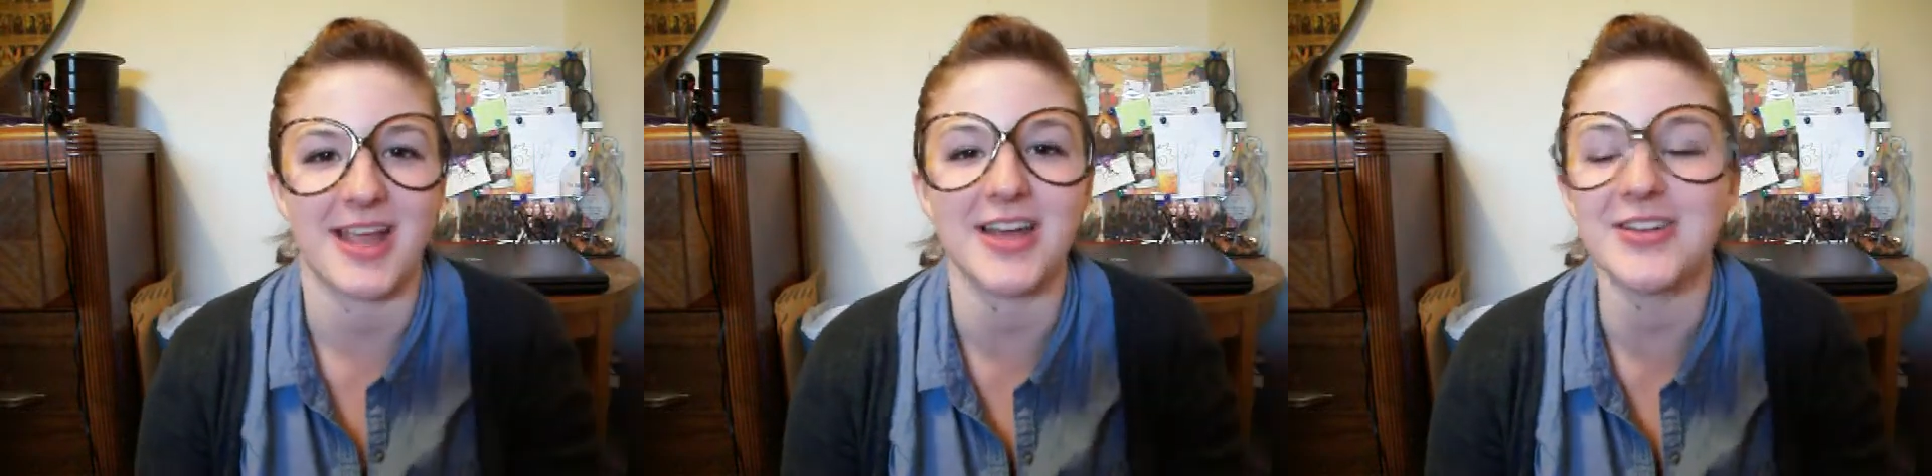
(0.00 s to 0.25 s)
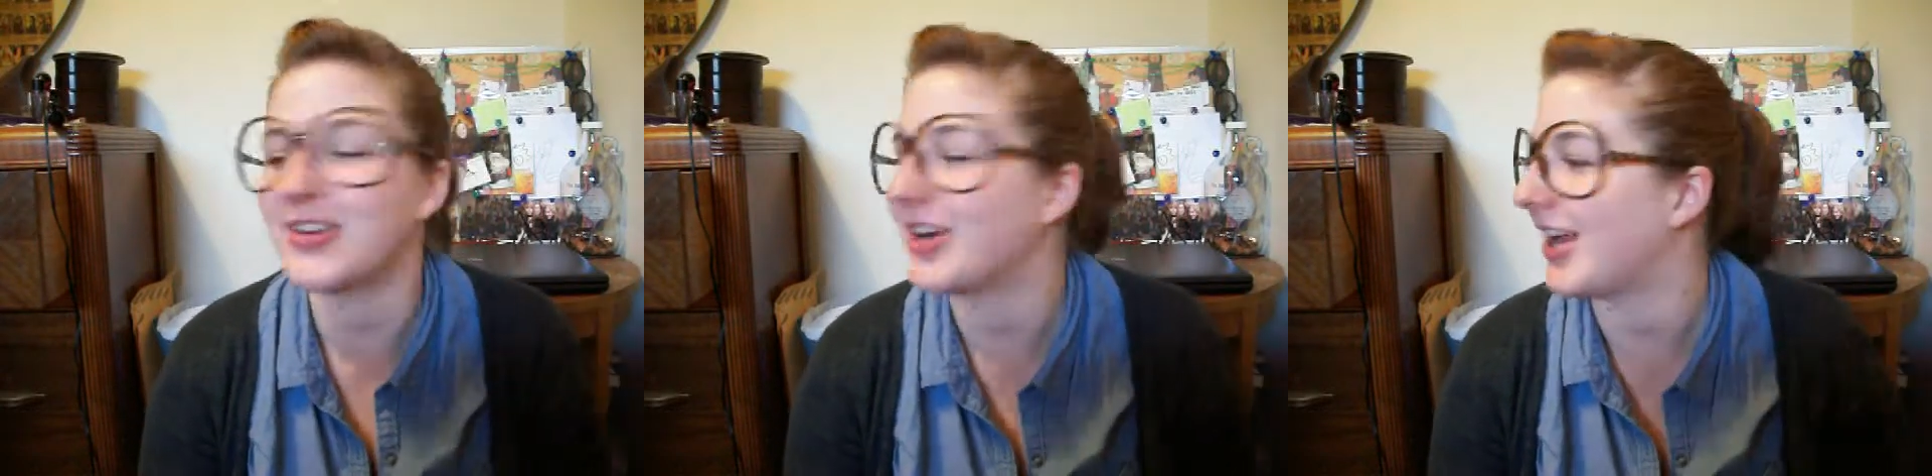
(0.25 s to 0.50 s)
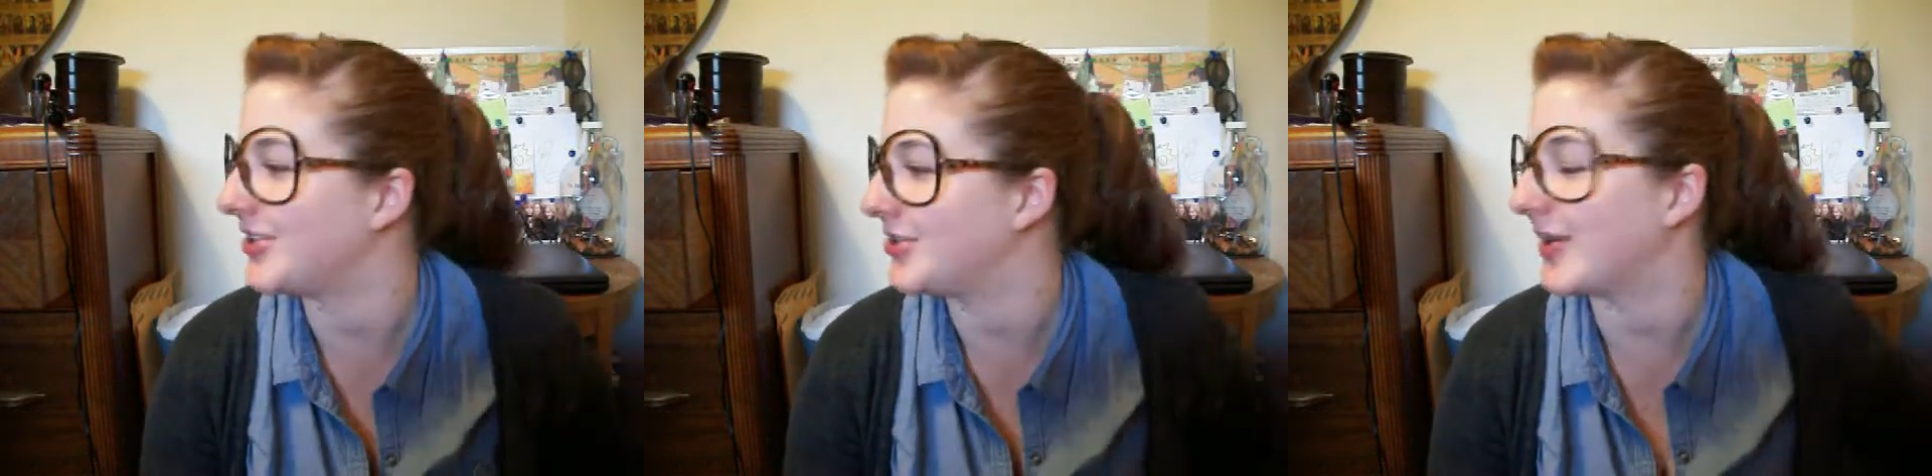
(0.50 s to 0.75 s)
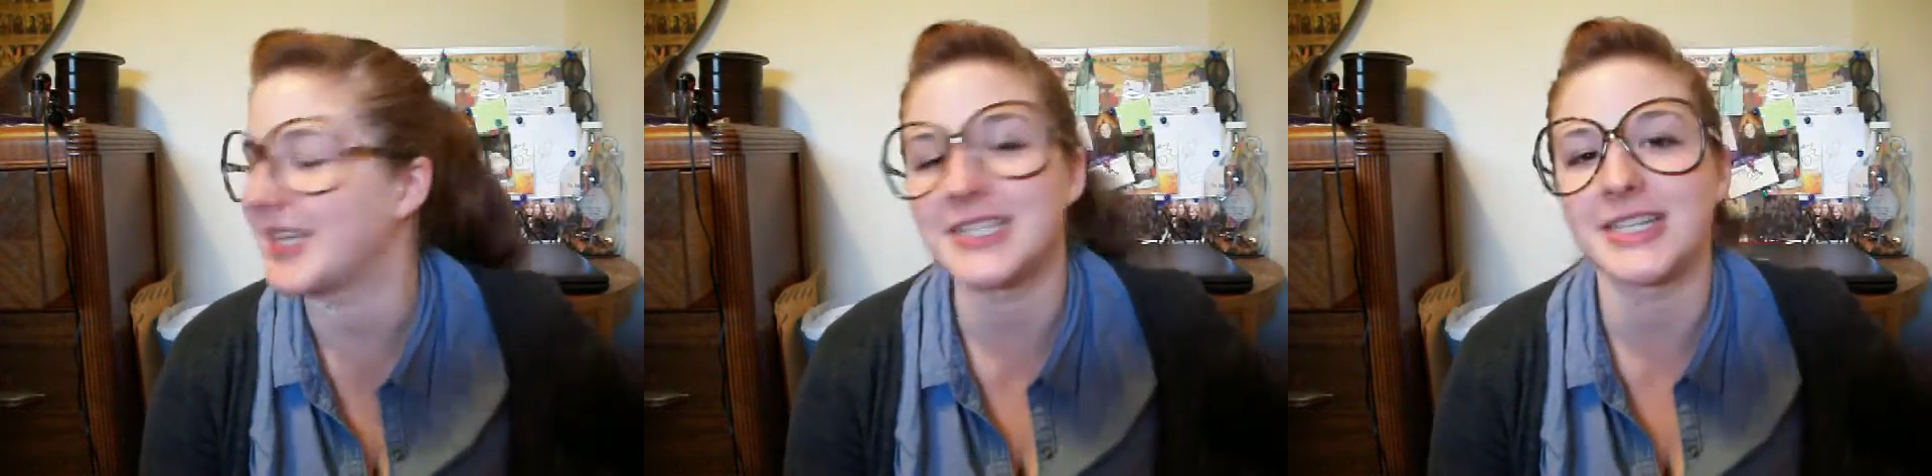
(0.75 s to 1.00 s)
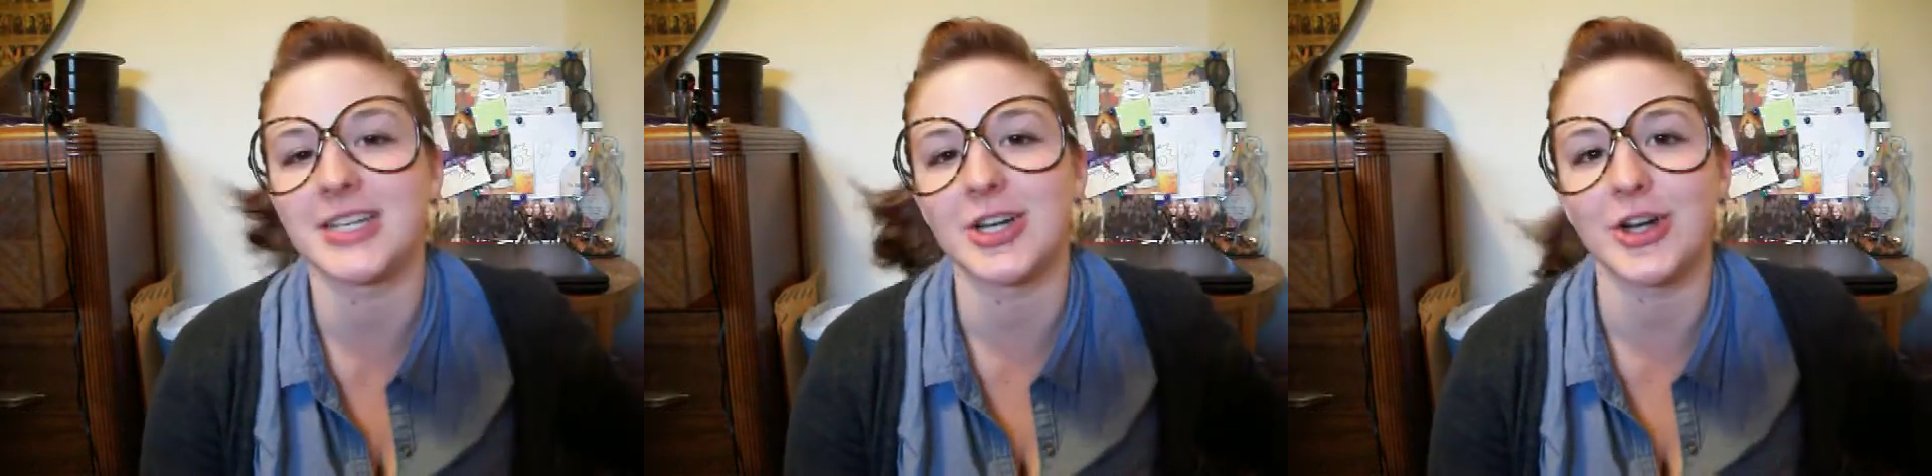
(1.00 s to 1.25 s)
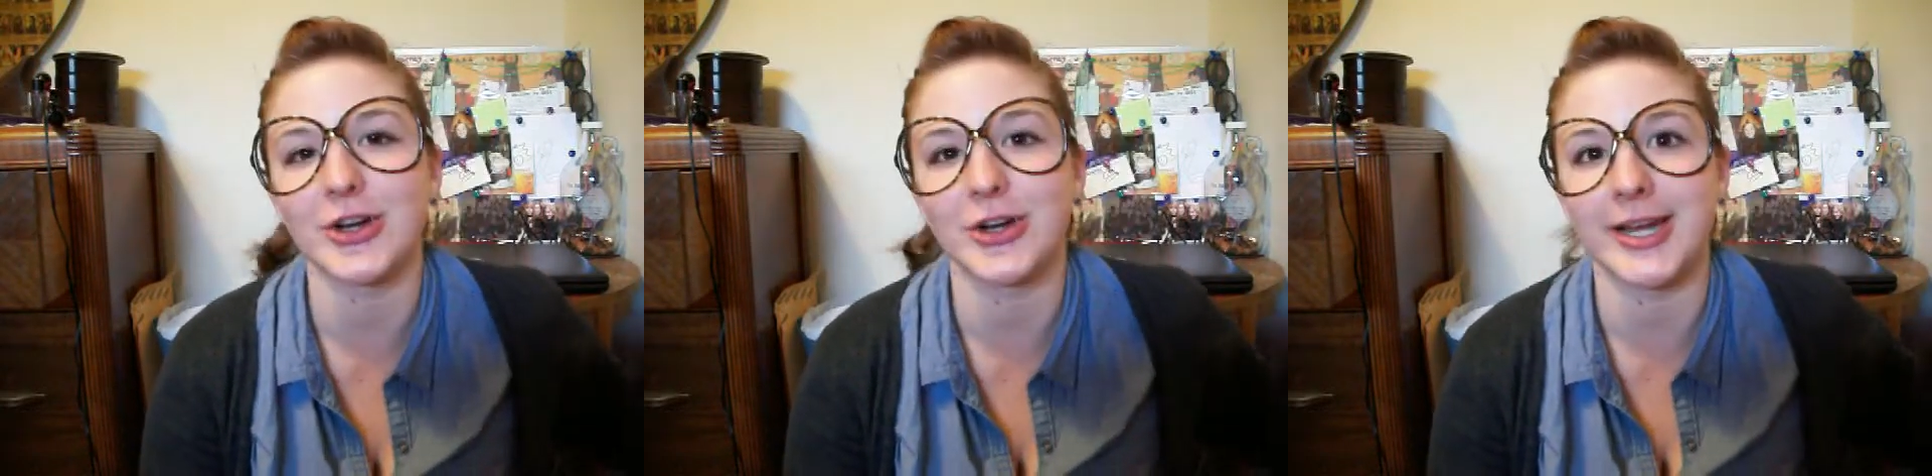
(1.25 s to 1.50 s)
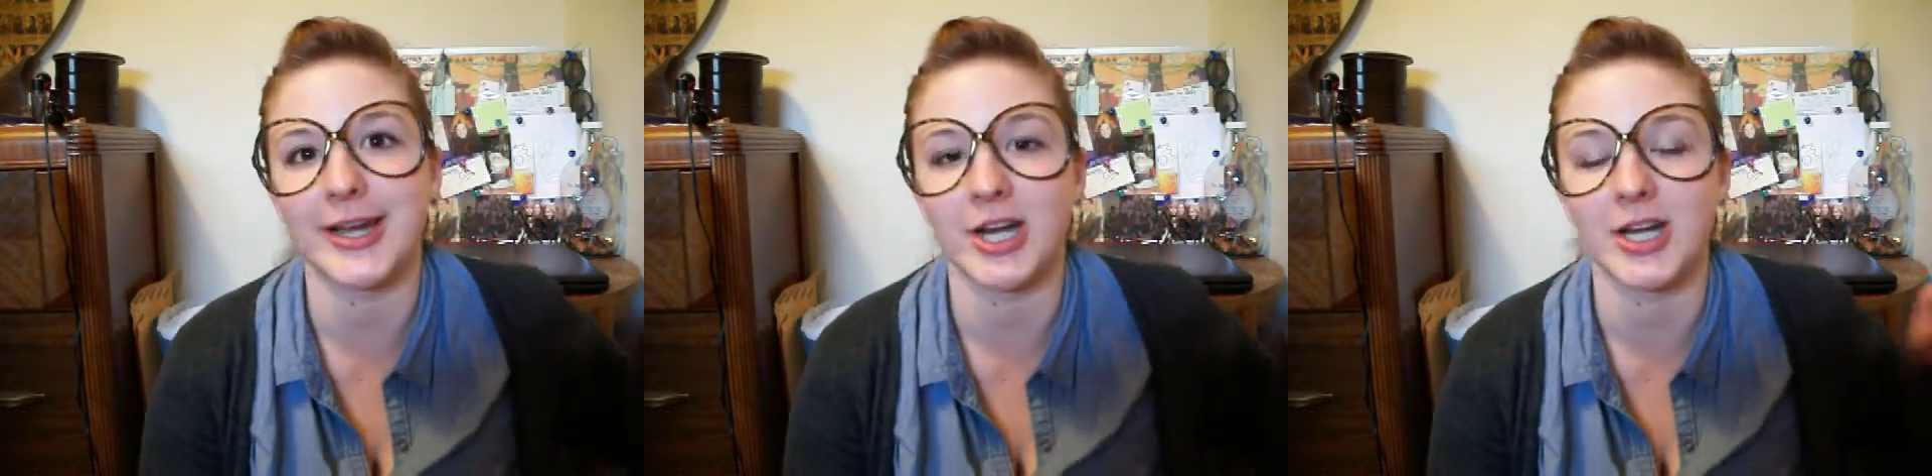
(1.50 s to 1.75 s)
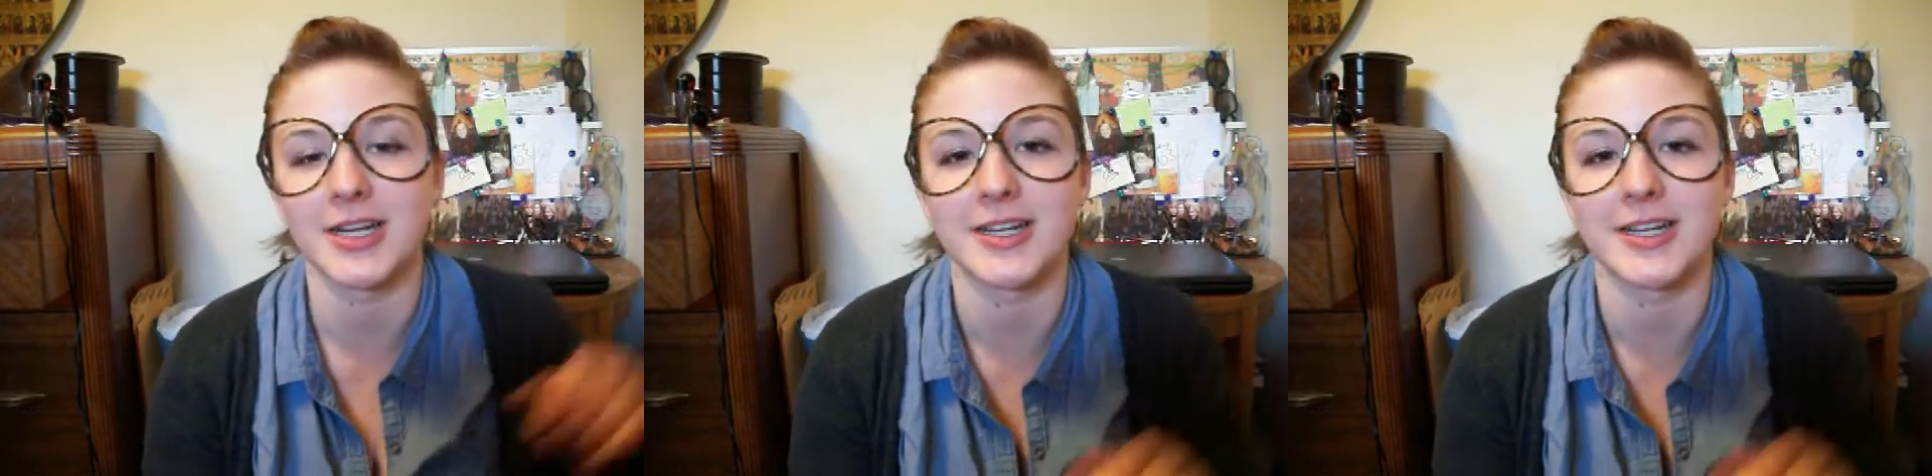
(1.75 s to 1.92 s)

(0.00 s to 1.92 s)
undergraduate career.